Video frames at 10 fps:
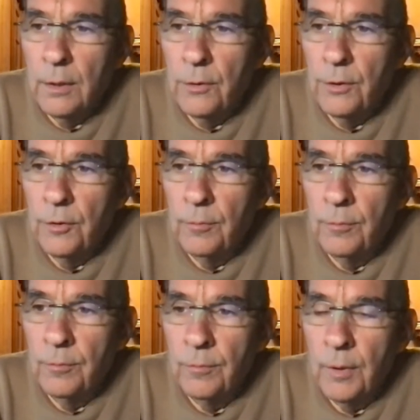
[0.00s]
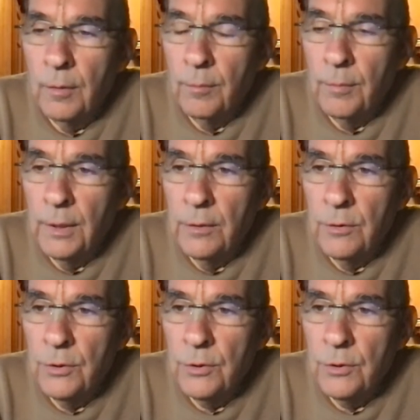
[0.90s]
kirtanam,
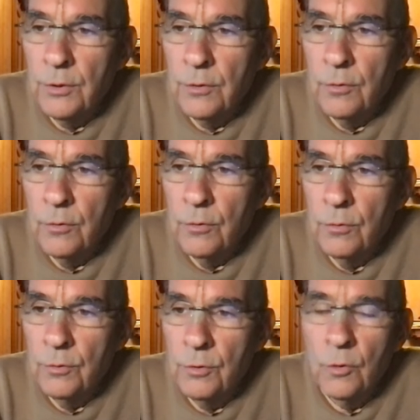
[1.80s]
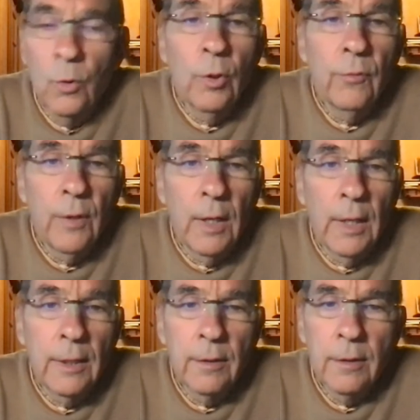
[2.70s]
means to
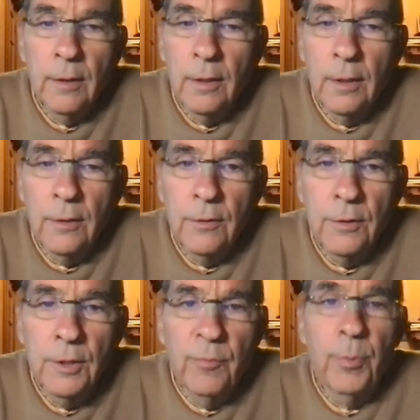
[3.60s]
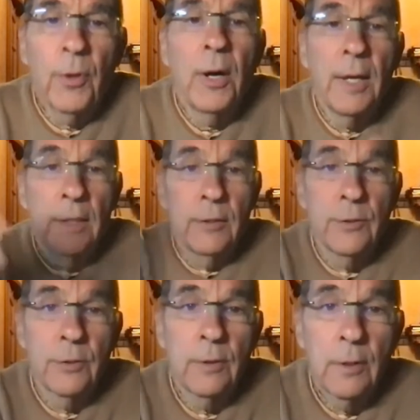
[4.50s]
glorify, to give
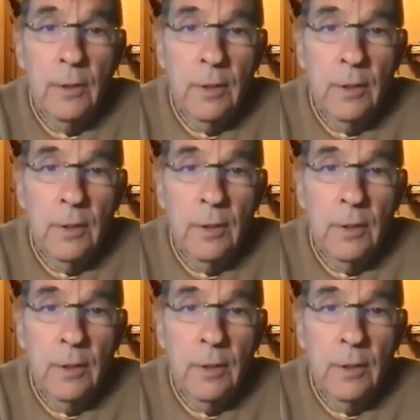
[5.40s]
praise,